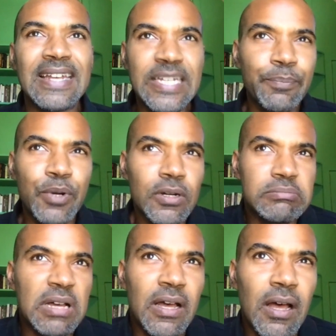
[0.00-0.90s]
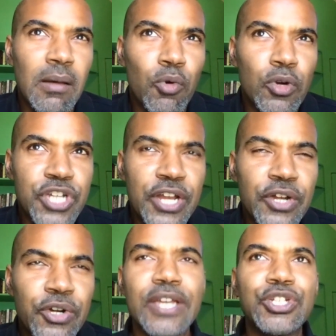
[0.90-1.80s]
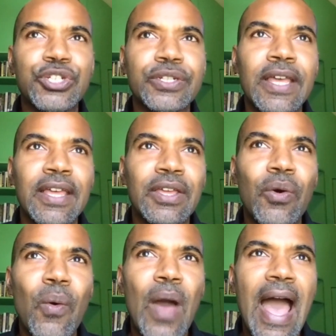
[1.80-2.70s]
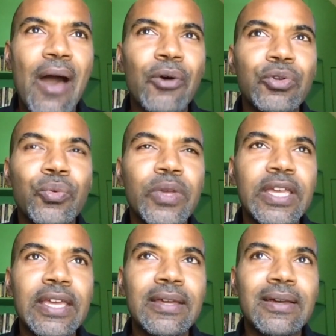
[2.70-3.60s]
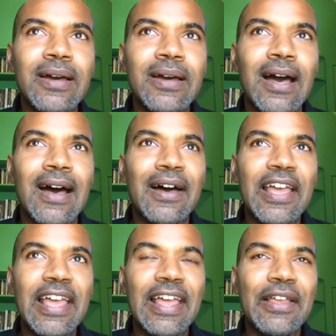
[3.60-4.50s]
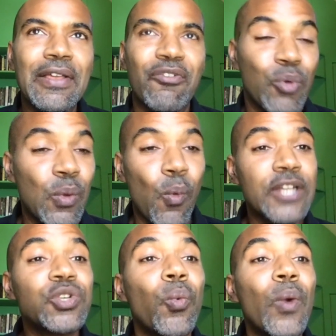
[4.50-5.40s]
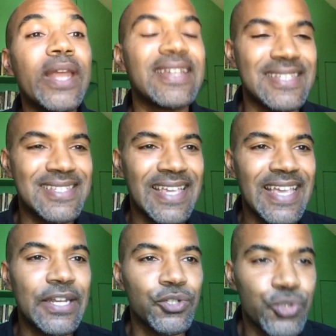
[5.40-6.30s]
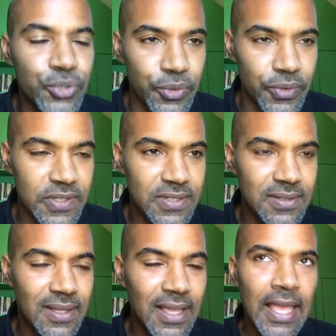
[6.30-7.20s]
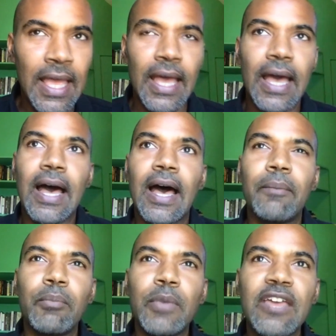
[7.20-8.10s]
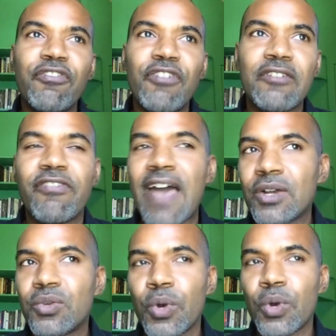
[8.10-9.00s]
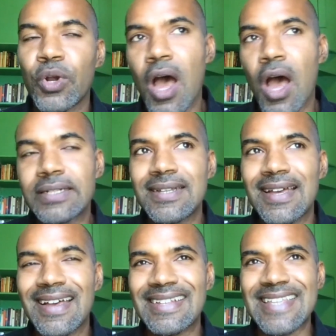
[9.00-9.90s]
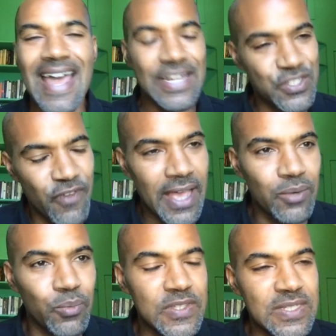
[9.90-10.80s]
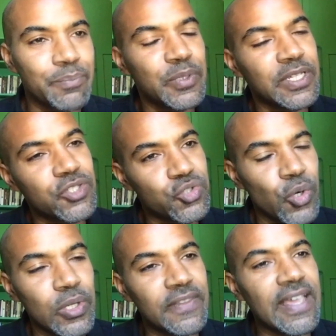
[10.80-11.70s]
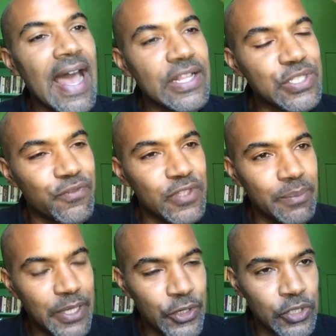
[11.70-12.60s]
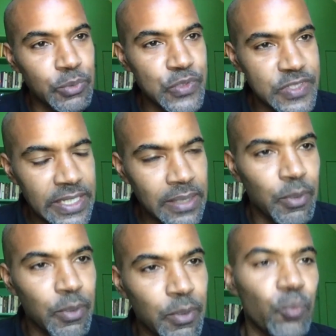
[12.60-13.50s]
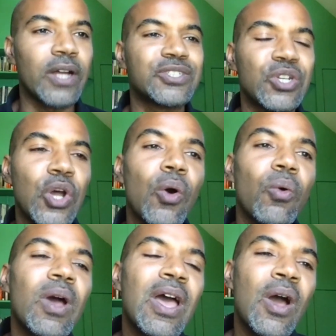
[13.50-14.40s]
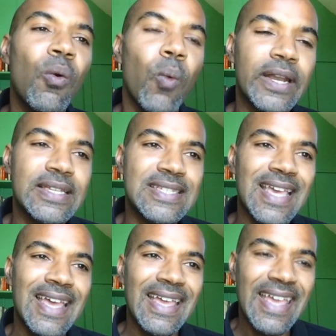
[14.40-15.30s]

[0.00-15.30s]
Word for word: a deeper, uh, a more general question, you know, how do we, uh, if we want to witness hidden truths, um, if in fact we're not uh, satisfied with simply strolling the aisles of the Imperial Museum, but we want to know what is